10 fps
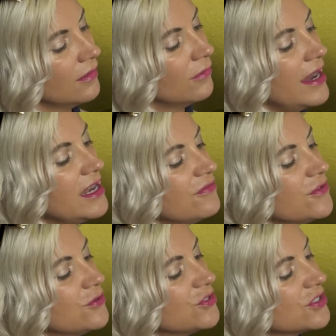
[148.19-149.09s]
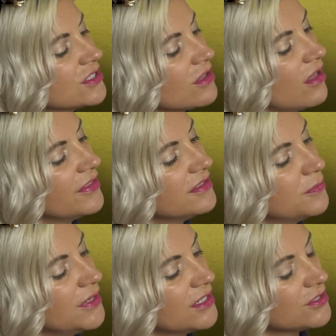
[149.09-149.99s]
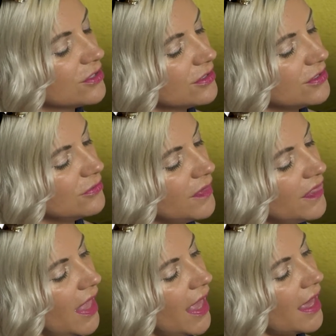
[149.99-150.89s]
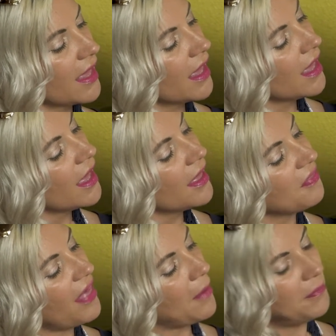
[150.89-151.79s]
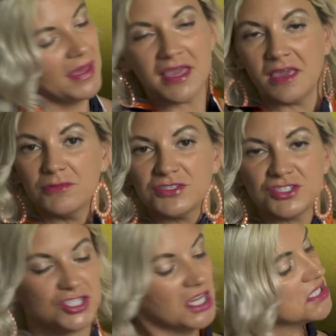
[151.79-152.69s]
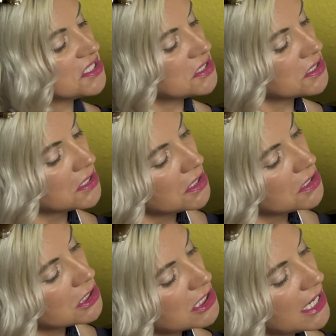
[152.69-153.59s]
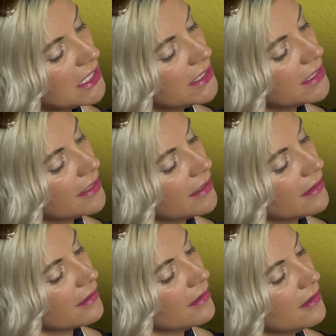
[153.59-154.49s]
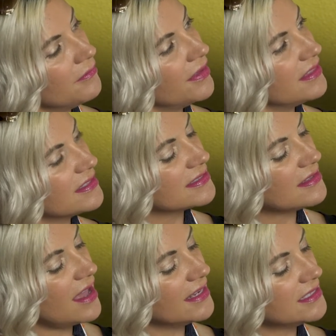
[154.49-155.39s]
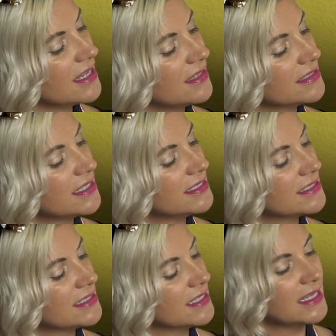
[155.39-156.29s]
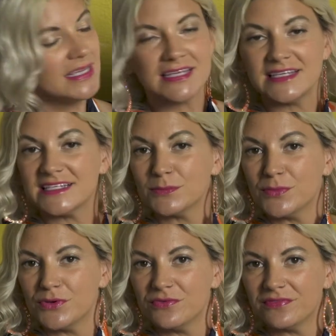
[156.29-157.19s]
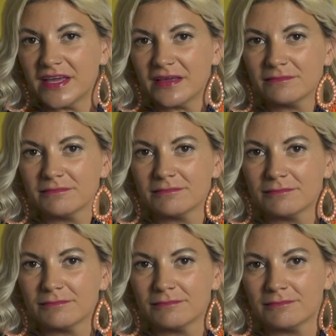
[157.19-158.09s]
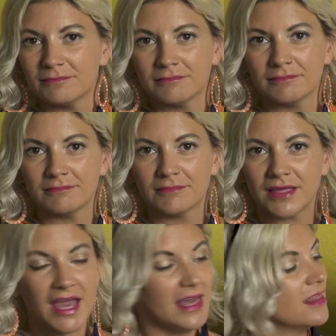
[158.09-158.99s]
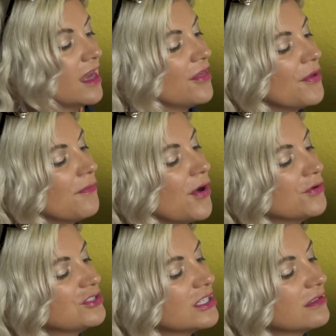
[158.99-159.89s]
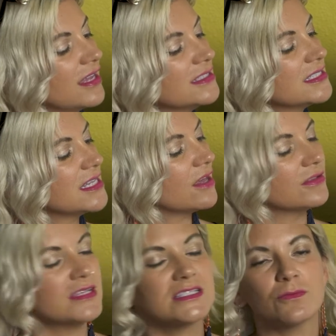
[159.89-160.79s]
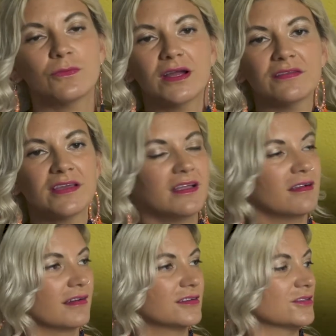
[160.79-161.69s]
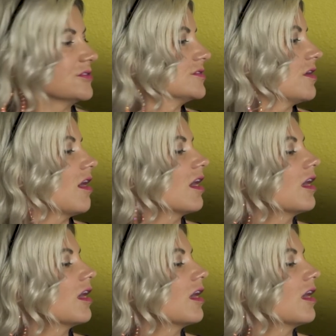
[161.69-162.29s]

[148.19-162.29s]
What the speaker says: right? If you just saw this picture, you would think that Piggy was just standing there, but this line tells us he's moving. Okay, the motion lines tell us where the characters are